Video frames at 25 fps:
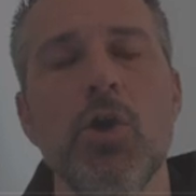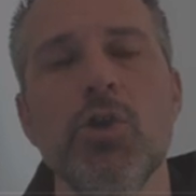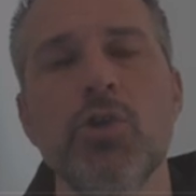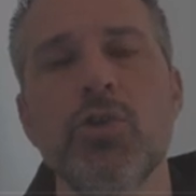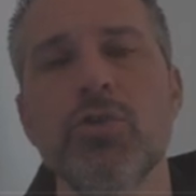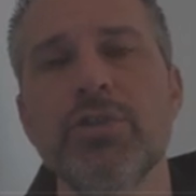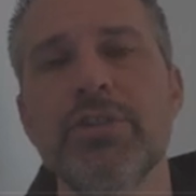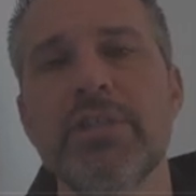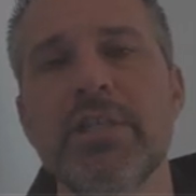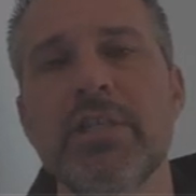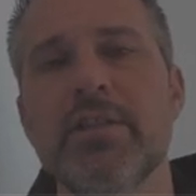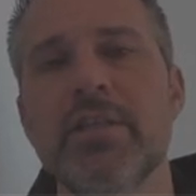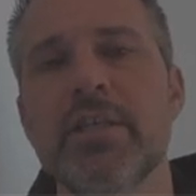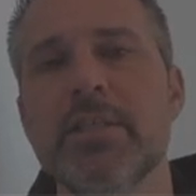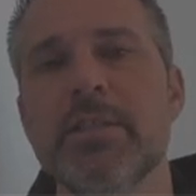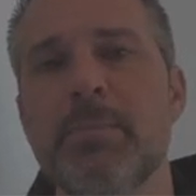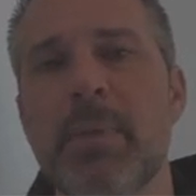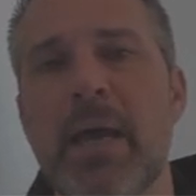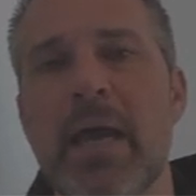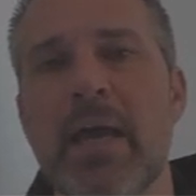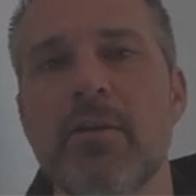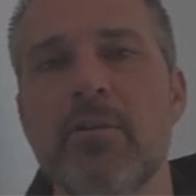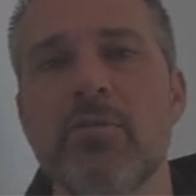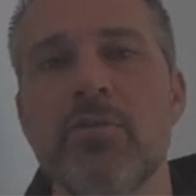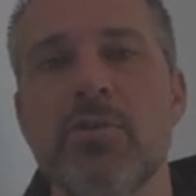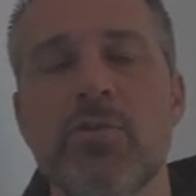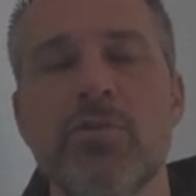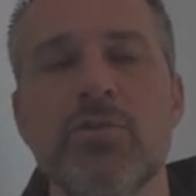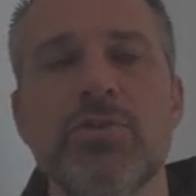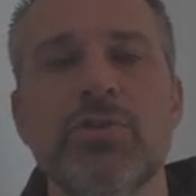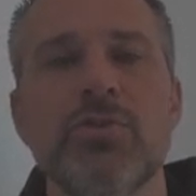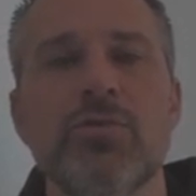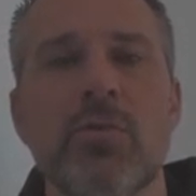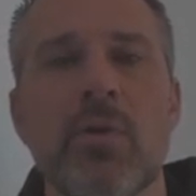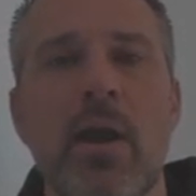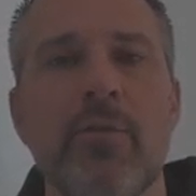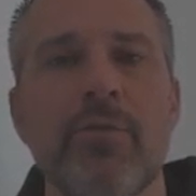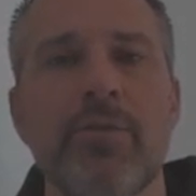You'll see this pattern
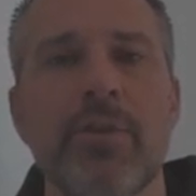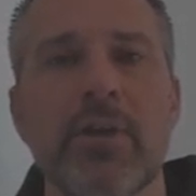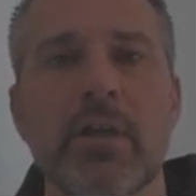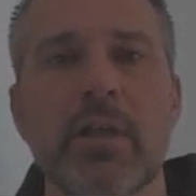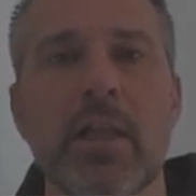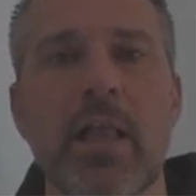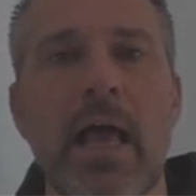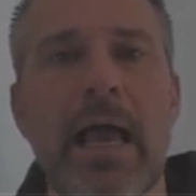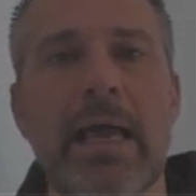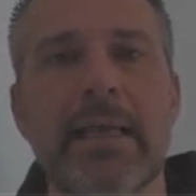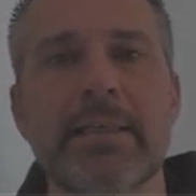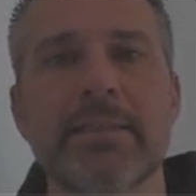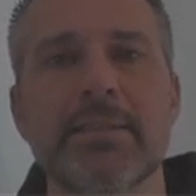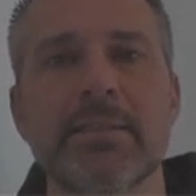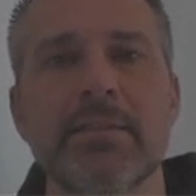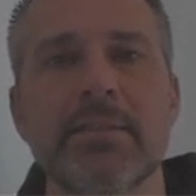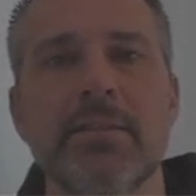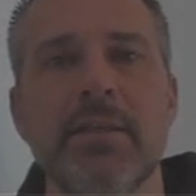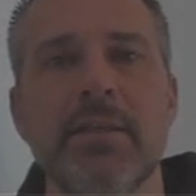used throughout the class.